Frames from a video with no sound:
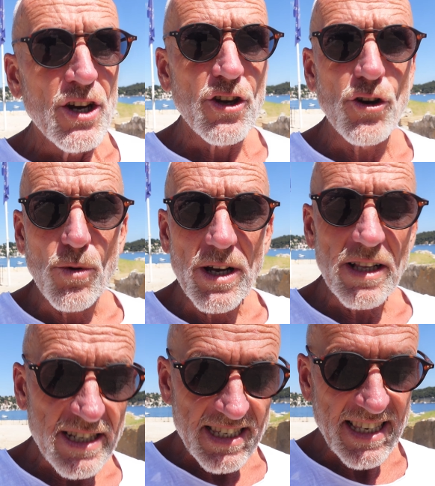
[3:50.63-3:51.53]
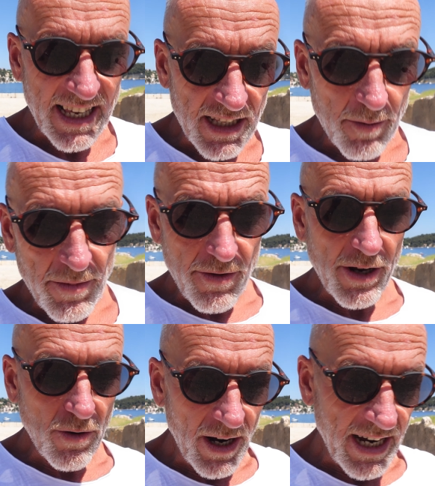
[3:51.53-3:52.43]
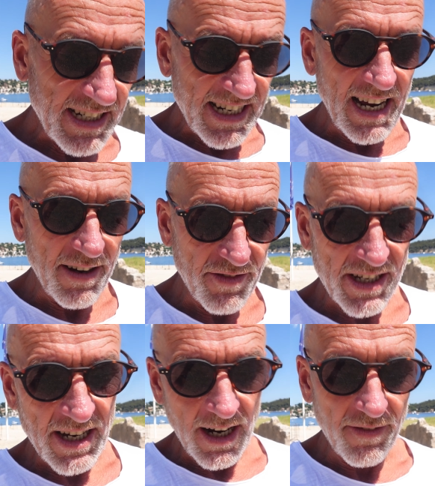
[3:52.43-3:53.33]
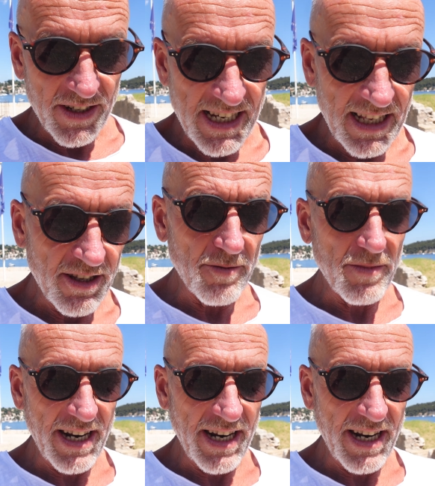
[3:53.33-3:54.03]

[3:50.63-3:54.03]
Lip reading: You will still be required to have the carte vitale number.